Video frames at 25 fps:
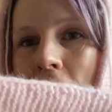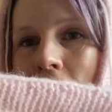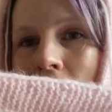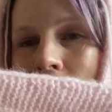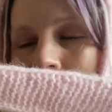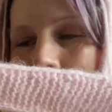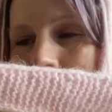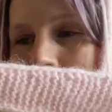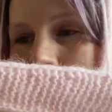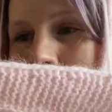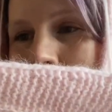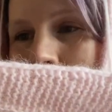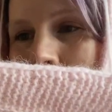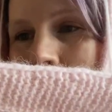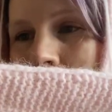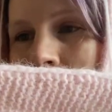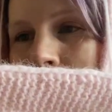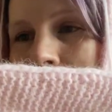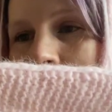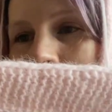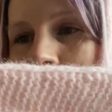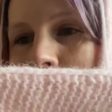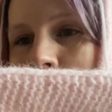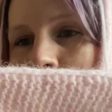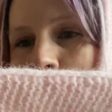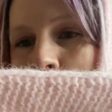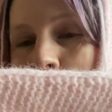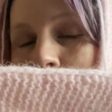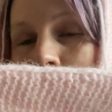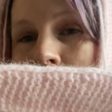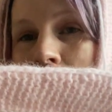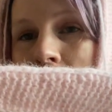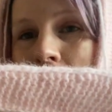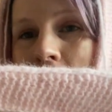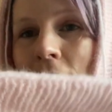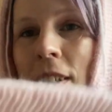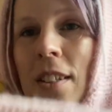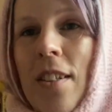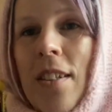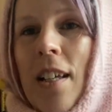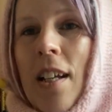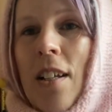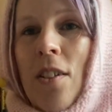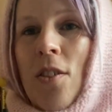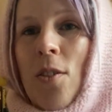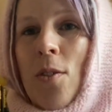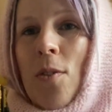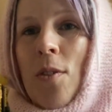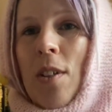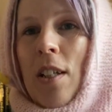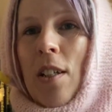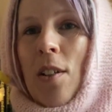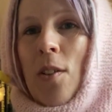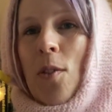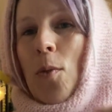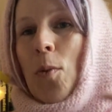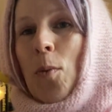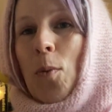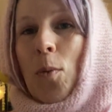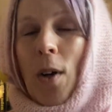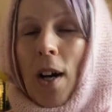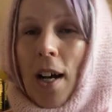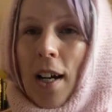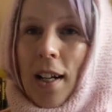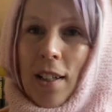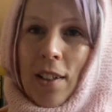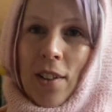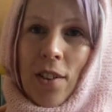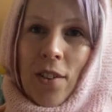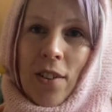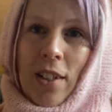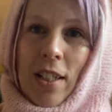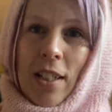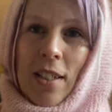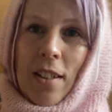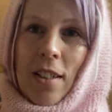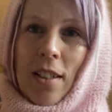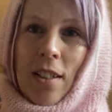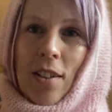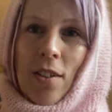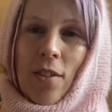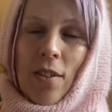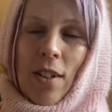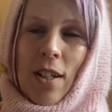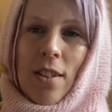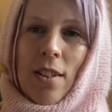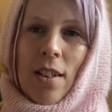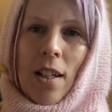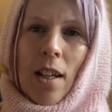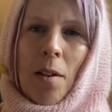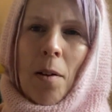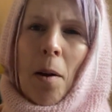has an I-cord edging that you knit while you're knitting the rest.